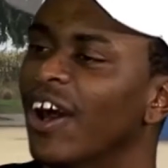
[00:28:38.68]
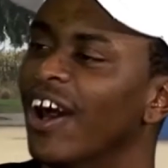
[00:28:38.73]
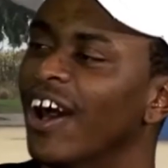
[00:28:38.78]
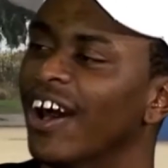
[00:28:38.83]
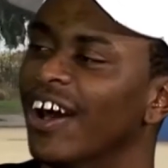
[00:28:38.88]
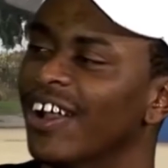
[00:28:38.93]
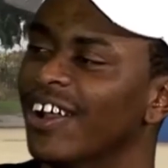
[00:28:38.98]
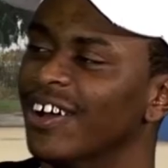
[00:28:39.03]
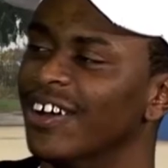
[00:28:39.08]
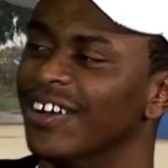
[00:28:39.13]
No,
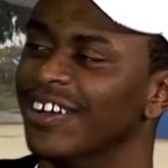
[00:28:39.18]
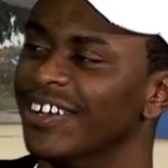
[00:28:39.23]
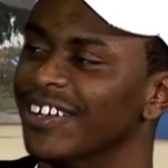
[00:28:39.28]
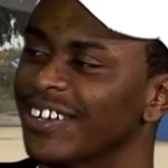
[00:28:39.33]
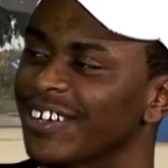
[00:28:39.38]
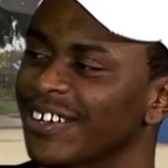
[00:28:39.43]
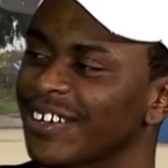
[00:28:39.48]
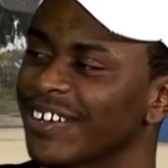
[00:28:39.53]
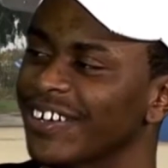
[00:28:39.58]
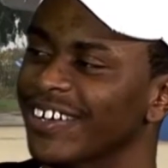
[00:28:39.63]
it
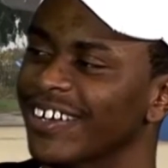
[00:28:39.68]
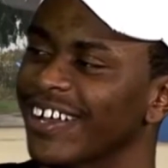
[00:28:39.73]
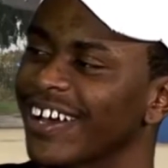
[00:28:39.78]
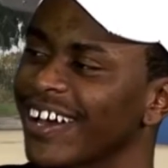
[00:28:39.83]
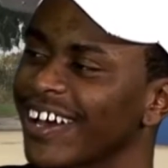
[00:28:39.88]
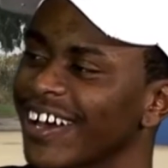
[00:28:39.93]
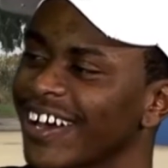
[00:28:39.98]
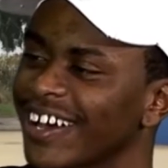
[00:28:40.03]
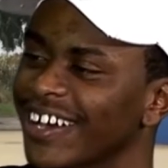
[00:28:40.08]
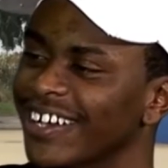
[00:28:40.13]
didn't.
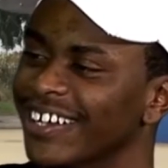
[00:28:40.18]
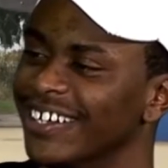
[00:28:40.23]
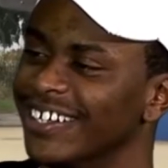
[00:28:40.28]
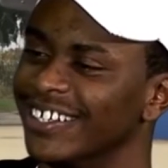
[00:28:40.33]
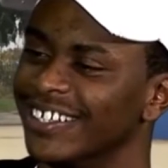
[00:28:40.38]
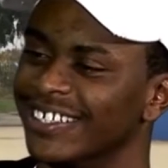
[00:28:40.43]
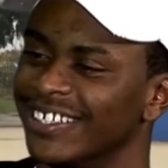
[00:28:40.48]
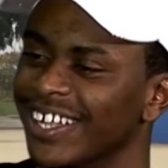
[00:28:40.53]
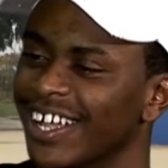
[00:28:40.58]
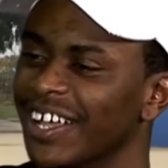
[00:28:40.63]
I
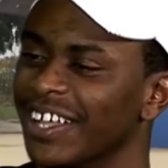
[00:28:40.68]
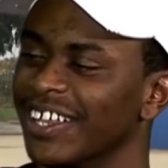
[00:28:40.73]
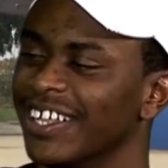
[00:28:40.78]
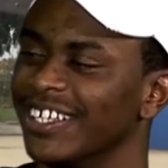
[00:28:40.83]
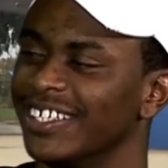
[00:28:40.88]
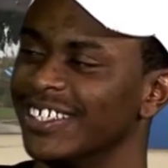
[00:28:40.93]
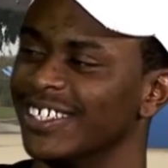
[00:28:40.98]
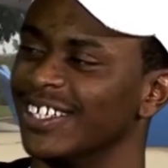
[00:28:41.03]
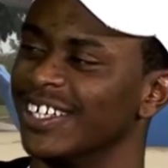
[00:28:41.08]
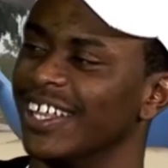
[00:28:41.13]
just like
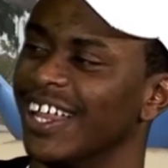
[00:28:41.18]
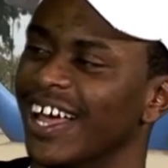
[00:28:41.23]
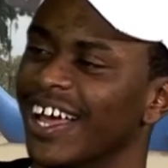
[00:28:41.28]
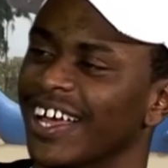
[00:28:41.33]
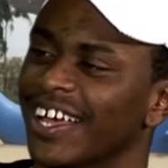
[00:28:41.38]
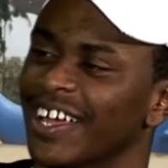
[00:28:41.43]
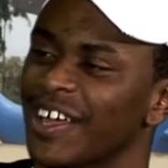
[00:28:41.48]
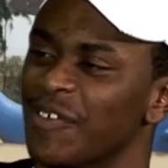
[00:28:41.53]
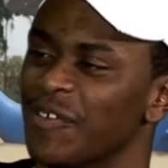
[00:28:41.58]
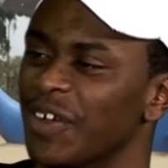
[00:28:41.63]
listen.
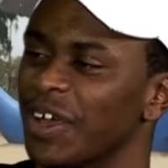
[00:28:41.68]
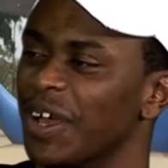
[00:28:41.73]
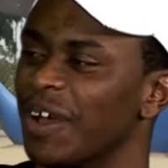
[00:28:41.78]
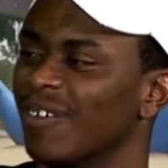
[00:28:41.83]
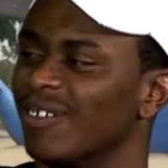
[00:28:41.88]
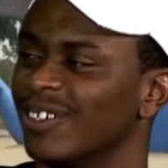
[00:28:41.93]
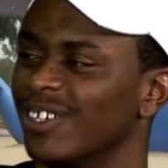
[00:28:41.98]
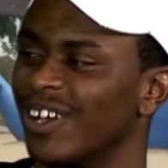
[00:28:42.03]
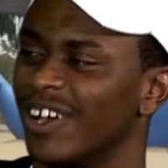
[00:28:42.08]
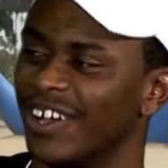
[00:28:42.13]
Like if it
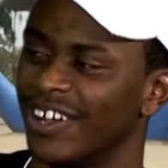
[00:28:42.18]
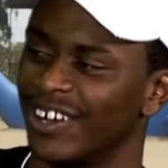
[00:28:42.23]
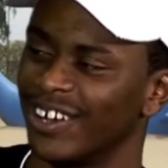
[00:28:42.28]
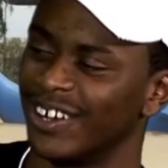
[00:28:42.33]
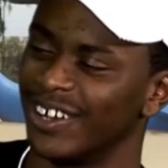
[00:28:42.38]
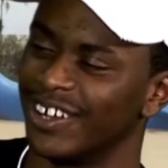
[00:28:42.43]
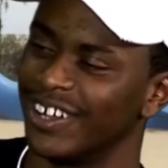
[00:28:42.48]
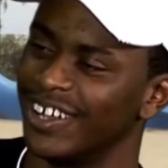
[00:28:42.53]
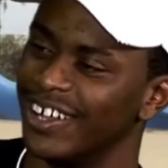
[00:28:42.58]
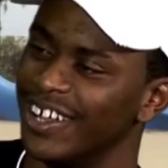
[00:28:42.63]
comes
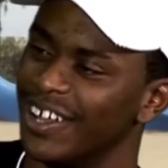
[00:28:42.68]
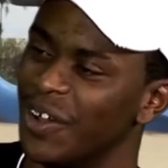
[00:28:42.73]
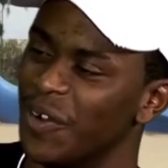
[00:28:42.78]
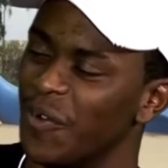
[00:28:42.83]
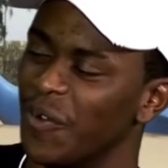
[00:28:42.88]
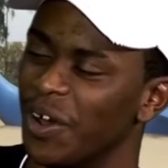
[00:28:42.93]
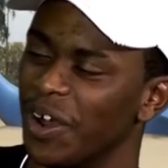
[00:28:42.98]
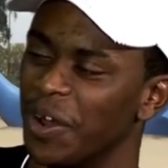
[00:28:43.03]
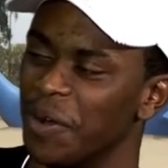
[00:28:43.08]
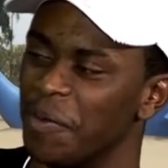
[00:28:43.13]
on
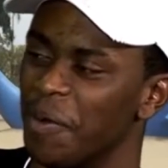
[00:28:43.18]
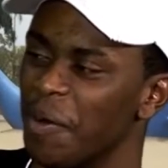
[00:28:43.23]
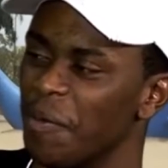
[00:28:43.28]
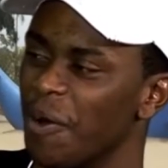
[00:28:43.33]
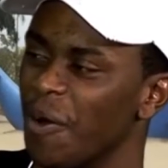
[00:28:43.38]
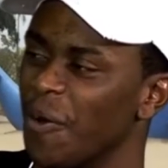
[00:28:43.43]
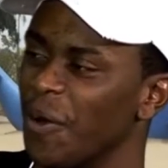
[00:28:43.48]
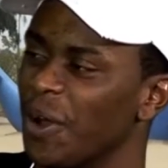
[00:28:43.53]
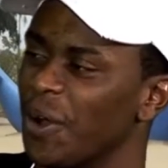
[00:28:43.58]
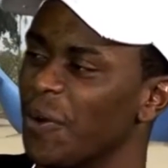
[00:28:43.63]
when I'm on
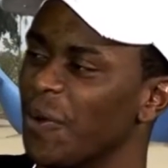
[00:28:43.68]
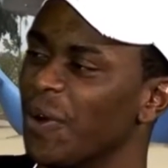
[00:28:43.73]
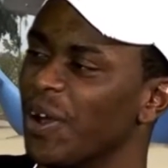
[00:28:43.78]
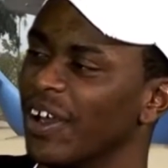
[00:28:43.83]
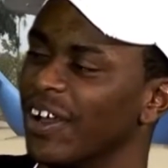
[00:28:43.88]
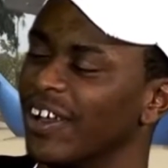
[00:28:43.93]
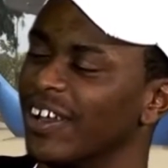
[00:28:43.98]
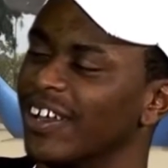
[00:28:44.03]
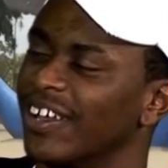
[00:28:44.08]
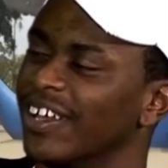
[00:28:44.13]
my way to
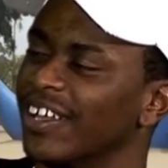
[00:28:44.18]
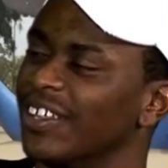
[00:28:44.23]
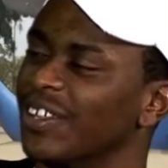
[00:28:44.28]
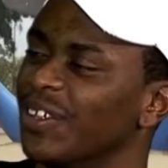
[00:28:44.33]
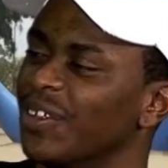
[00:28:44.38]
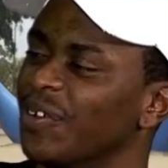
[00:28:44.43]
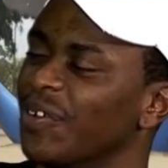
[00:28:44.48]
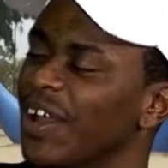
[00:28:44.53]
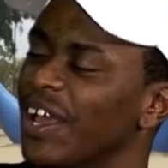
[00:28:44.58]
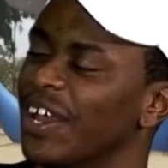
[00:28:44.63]
work in
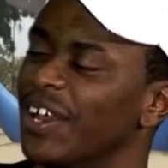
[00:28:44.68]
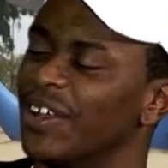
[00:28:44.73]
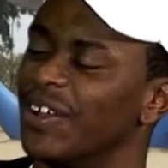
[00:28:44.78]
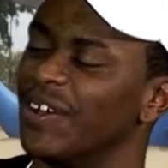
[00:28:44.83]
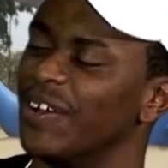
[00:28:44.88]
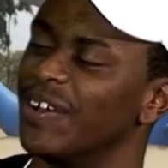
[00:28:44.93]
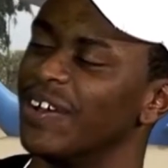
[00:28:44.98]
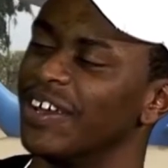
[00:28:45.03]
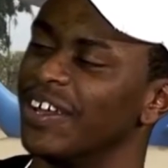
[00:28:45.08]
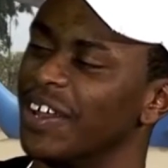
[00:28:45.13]
the
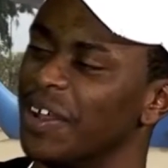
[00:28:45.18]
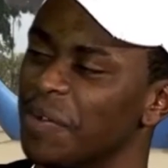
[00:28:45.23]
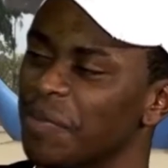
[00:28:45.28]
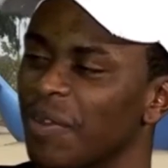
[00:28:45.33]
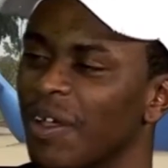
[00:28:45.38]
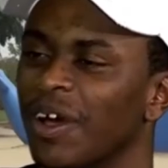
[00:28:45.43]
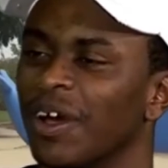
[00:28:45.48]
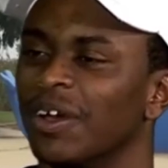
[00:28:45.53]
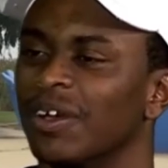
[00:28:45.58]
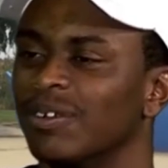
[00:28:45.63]
radio, and I'm
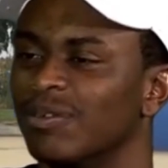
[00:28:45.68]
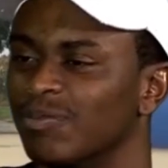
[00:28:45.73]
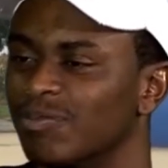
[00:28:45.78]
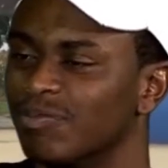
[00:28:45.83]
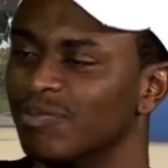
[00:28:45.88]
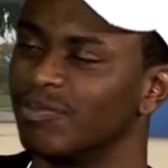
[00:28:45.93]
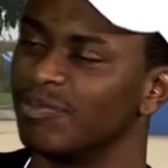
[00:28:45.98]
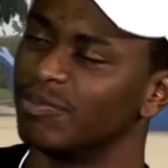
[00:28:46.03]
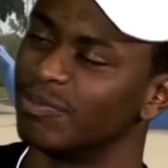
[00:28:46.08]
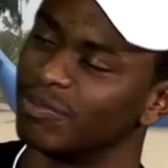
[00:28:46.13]
like,
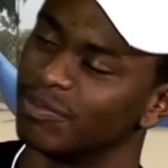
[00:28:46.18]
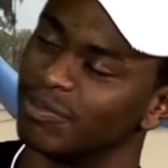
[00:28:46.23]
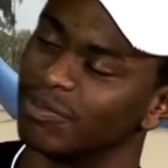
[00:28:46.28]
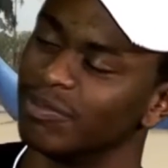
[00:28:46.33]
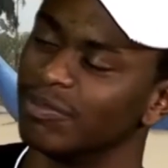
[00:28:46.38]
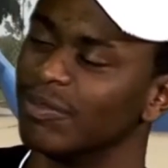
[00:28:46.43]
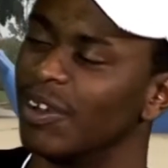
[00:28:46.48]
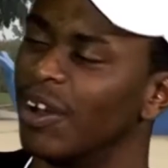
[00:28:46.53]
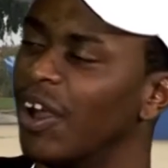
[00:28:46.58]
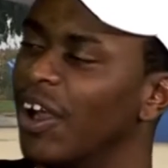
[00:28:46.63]

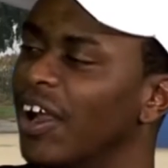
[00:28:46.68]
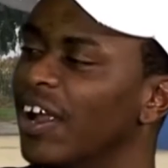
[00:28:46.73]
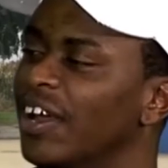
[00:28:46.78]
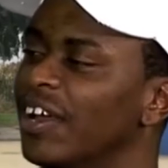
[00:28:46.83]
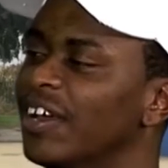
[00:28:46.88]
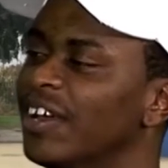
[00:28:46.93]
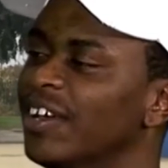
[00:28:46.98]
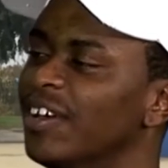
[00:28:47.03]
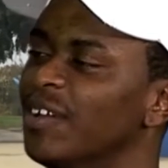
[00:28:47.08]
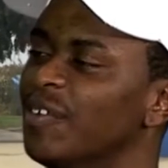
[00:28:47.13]
all
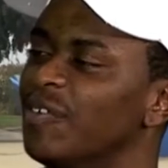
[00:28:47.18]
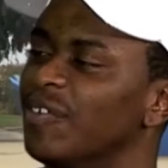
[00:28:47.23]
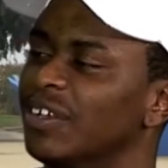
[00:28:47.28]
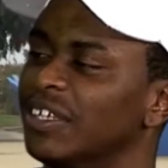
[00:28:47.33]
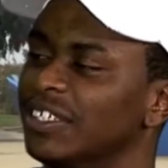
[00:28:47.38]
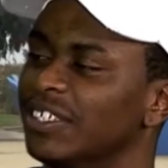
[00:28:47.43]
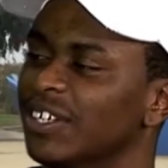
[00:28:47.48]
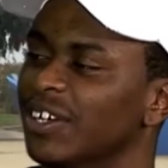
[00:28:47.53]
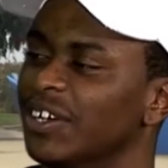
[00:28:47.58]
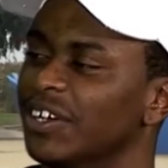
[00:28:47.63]
right, for
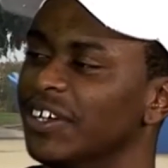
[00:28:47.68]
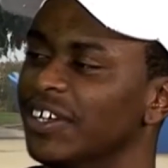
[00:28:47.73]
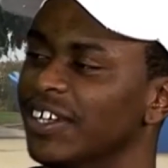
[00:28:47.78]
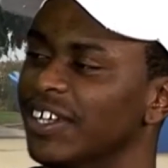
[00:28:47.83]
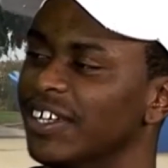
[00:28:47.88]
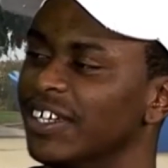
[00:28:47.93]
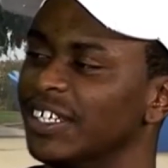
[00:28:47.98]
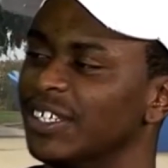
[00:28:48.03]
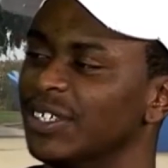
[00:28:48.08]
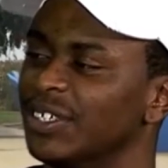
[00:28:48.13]
sure,
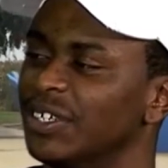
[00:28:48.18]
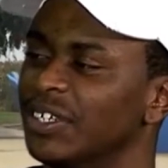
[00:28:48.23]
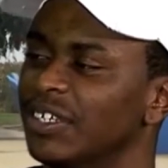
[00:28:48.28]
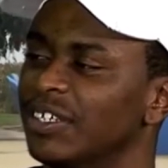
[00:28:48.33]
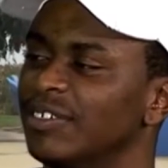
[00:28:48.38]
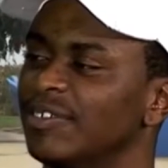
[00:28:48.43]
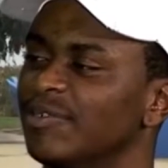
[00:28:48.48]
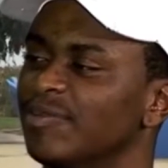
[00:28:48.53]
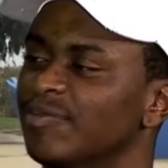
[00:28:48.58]
like, you know.